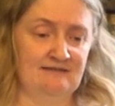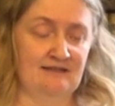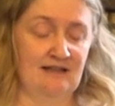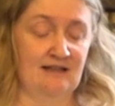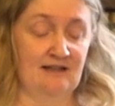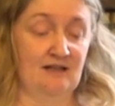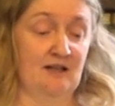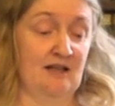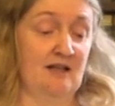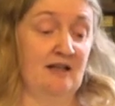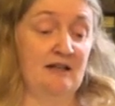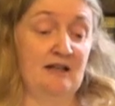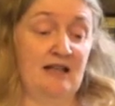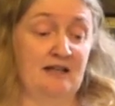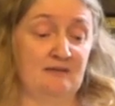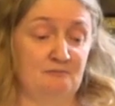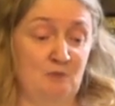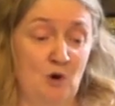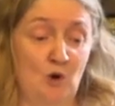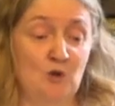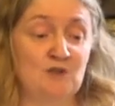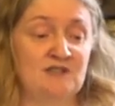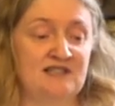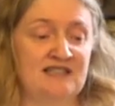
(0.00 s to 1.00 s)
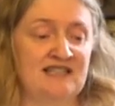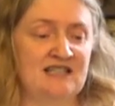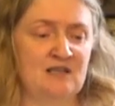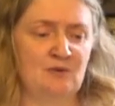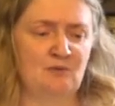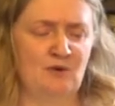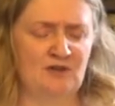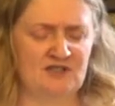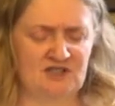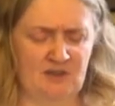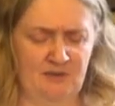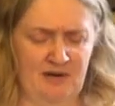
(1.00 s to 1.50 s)
like, like pottery. There
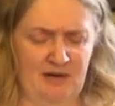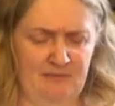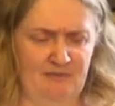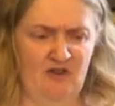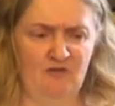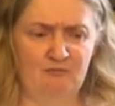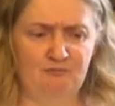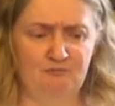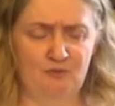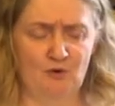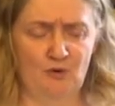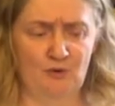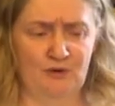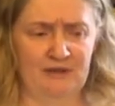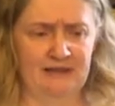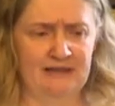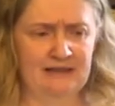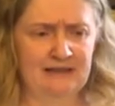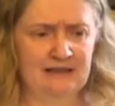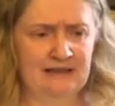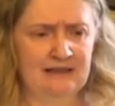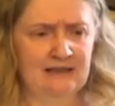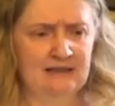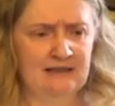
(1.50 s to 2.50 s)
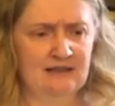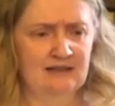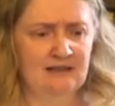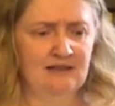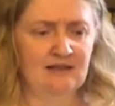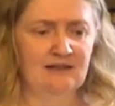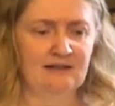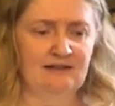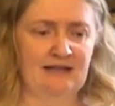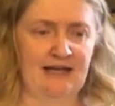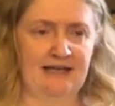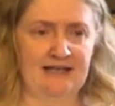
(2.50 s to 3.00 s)
was quite a bit of bone
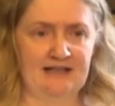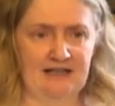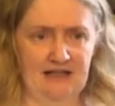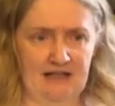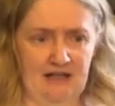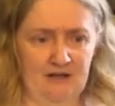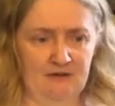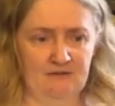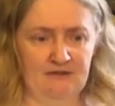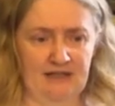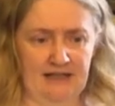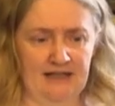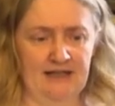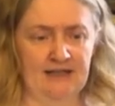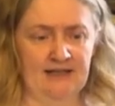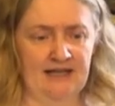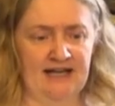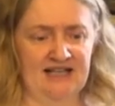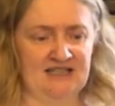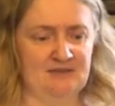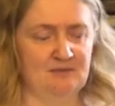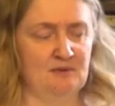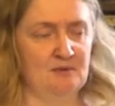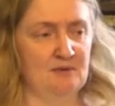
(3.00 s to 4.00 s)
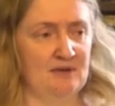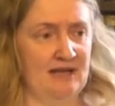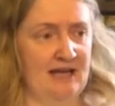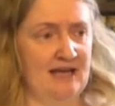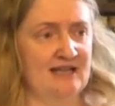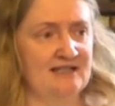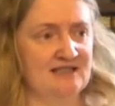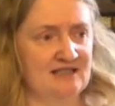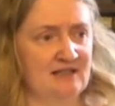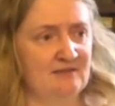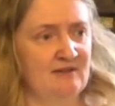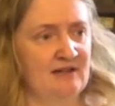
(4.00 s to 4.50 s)
kicking around the area as we were
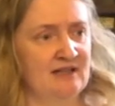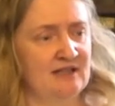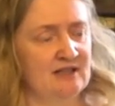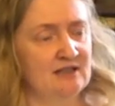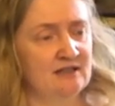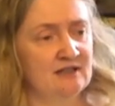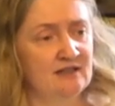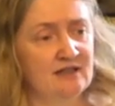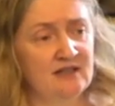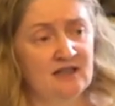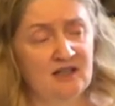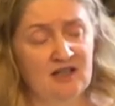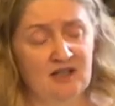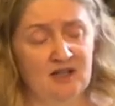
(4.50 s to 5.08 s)
excavating.